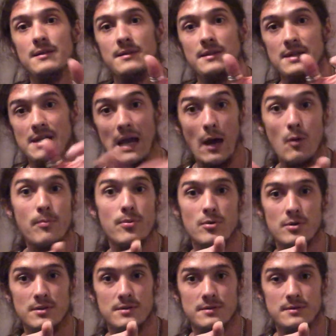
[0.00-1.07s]
the
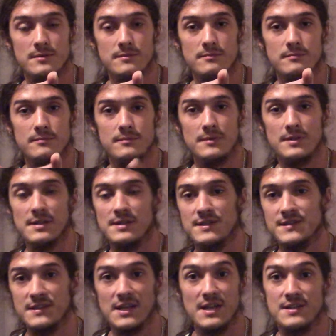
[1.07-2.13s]
output, in this
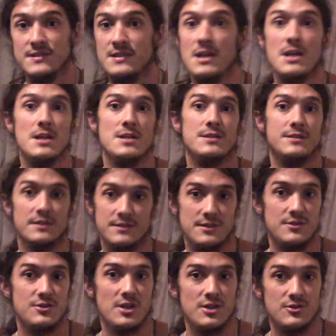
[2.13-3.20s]
case, doesn't
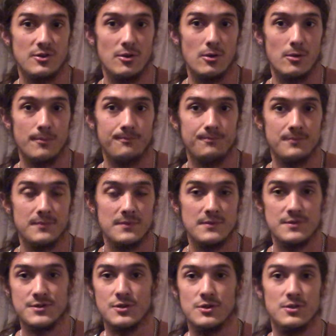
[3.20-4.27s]
change at all.
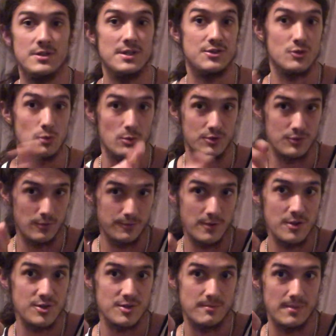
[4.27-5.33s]
So you get your original
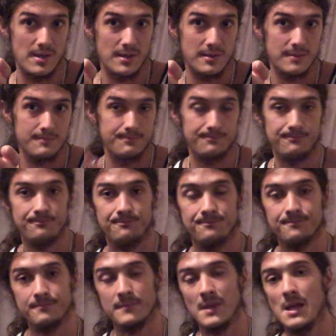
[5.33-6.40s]
function back.
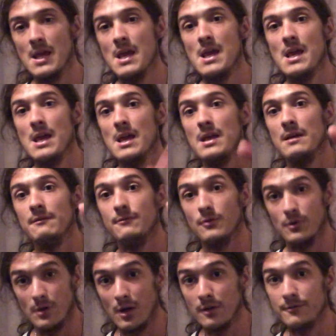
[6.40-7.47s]
For an
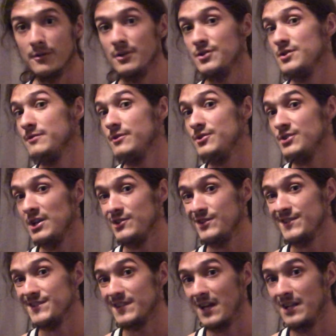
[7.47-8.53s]
odd function, if you change the
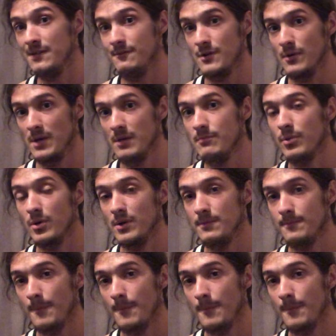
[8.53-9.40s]
sign of your input,